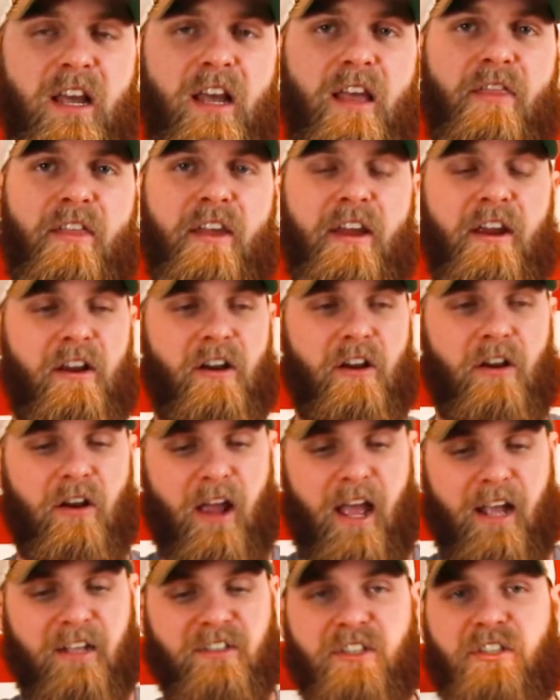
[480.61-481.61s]
Their
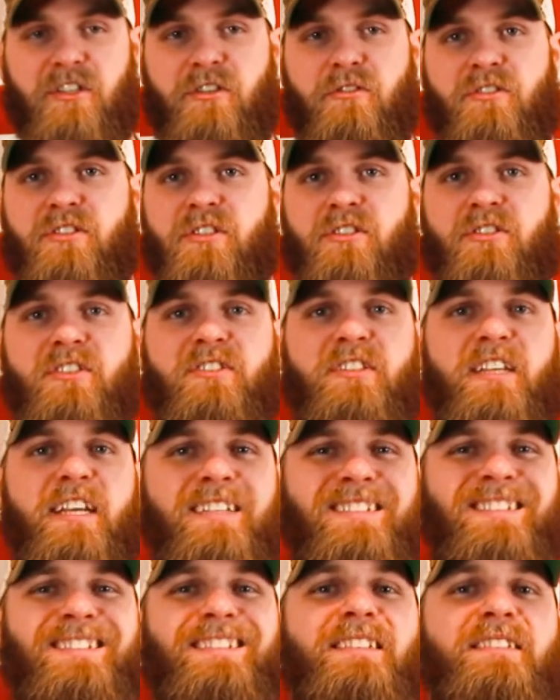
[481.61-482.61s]
execution just
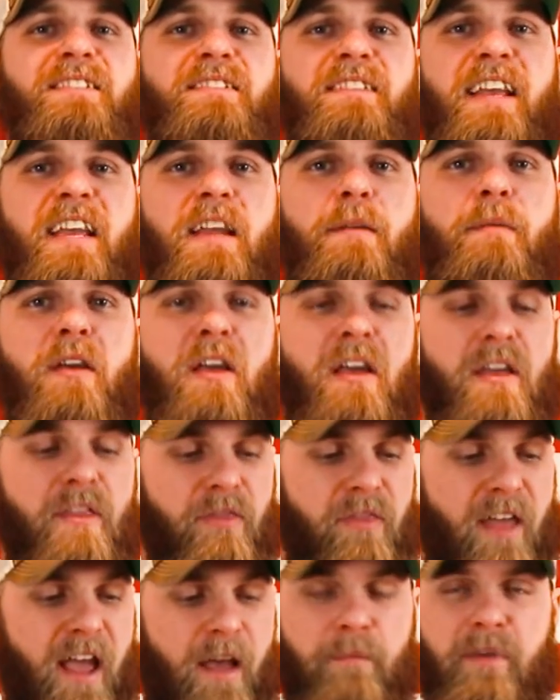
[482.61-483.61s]
isn't the same.
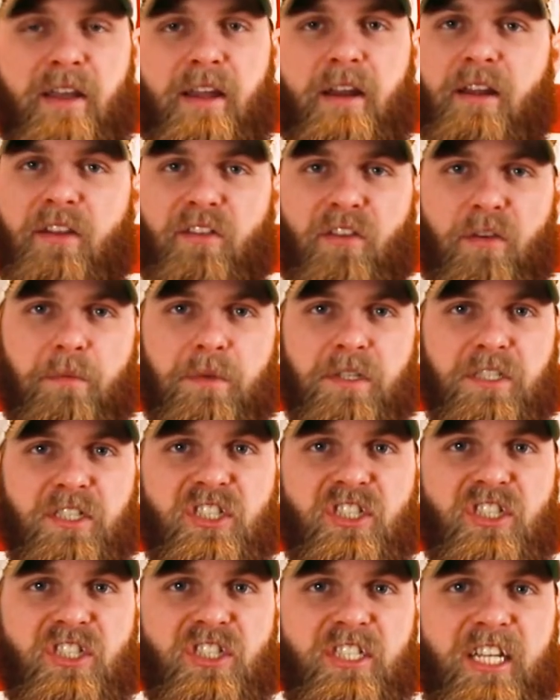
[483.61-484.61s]
That man is a
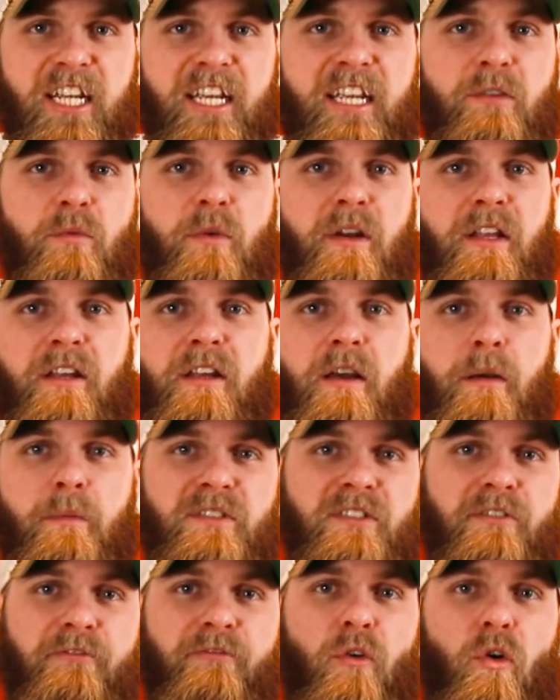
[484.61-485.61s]
machine when it comes
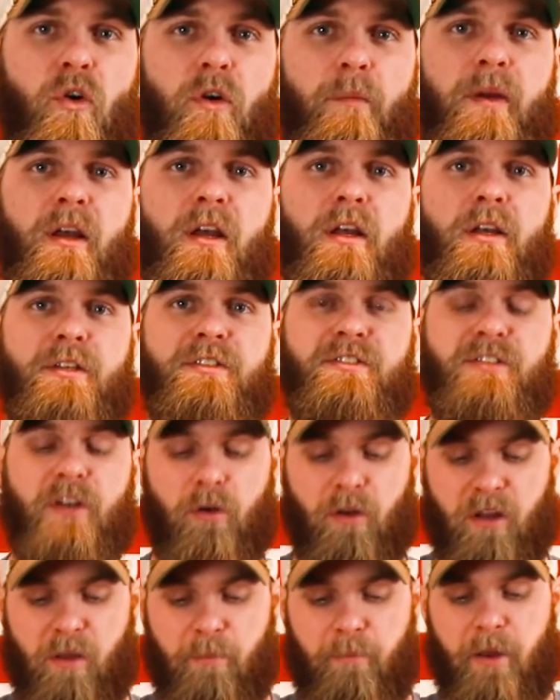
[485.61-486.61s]
to form. So
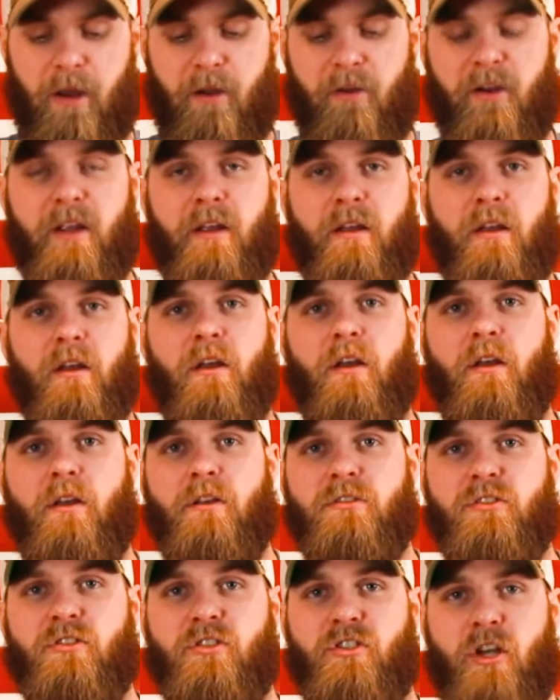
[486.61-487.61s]
comparing
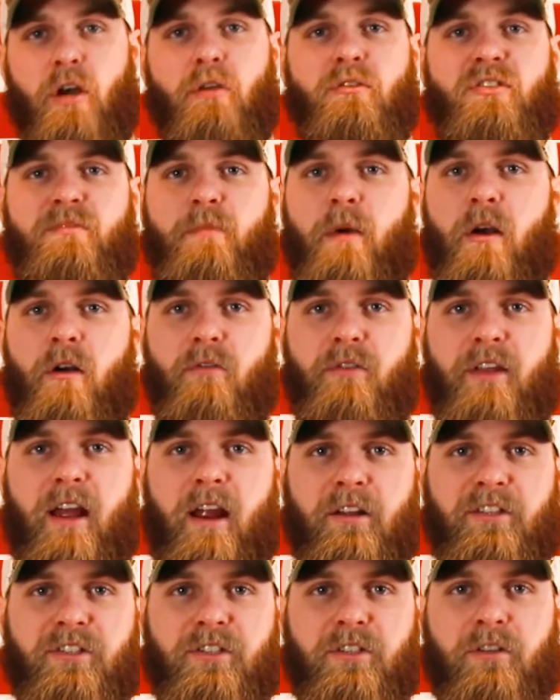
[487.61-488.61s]
Joe Schmo down at your